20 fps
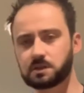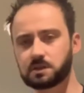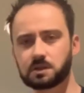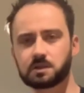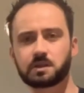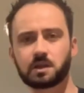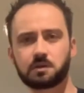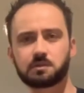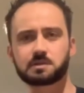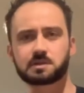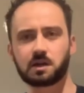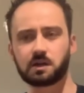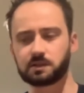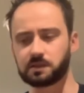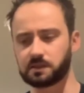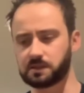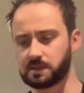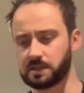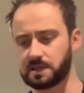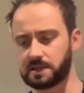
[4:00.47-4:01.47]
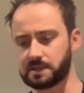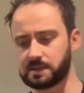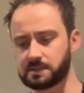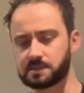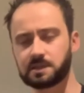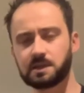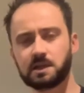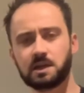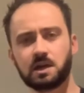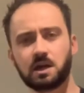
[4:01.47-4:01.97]
those kind of
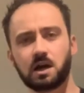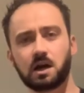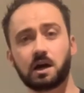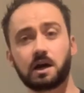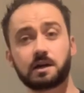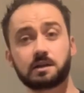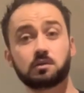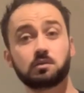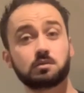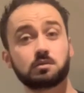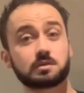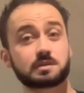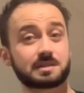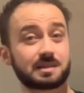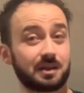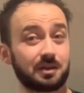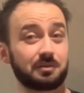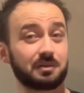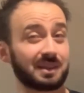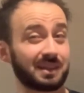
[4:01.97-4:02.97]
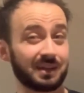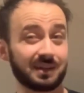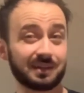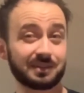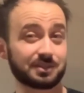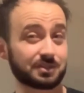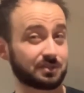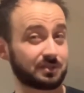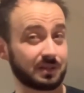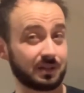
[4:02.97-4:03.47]
things. And also a
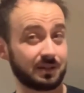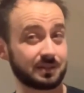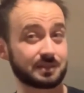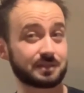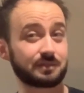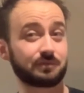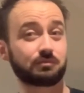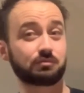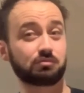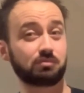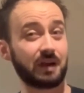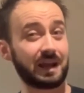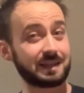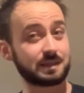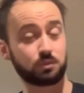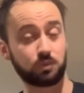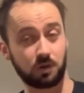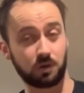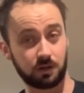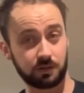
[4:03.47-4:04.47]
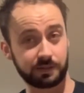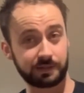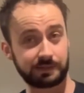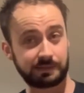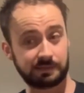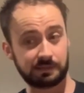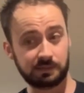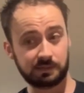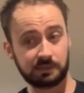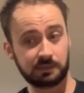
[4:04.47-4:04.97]
large glass of red
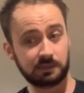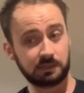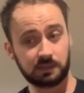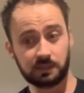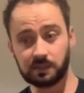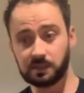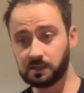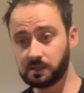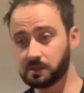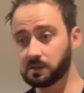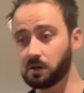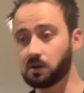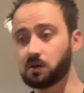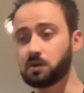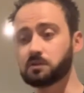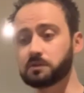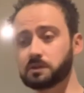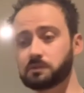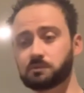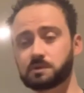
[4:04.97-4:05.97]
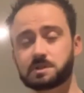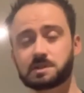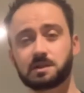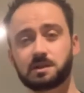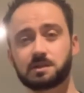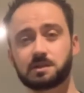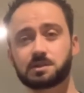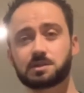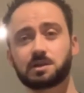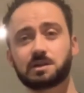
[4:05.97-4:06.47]
wine. On the
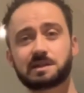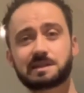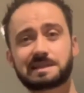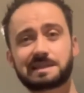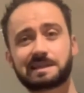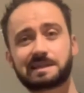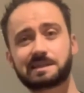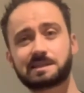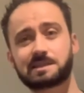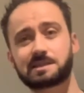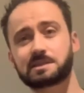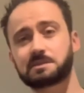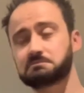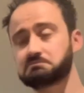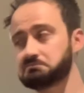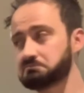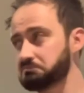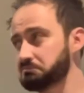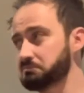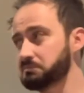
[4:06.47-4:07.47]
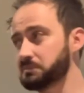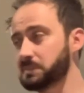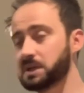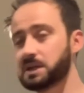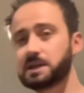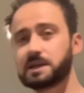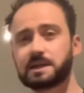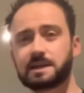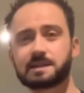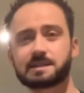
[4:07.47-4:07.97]
research I did,
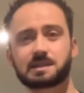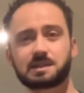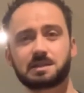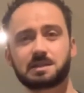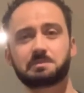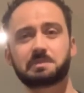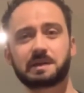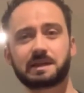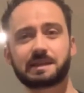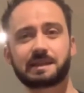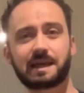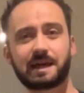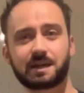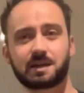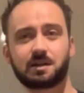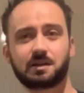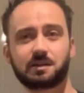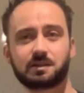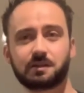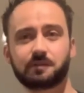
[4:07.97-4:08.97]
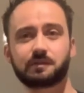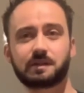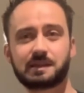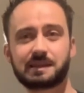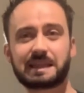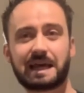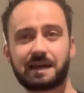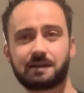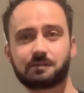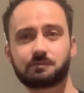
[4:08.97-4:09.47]
it's gonna be in
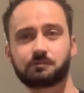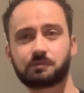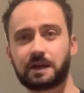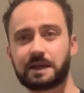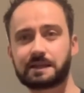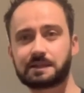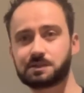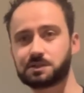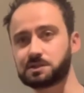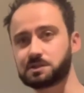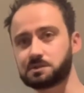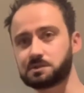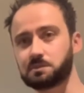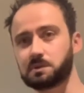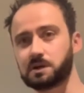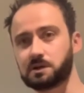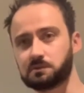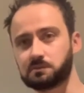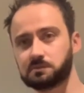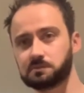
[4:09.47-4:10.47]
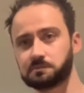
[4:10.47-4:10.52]
that range as well.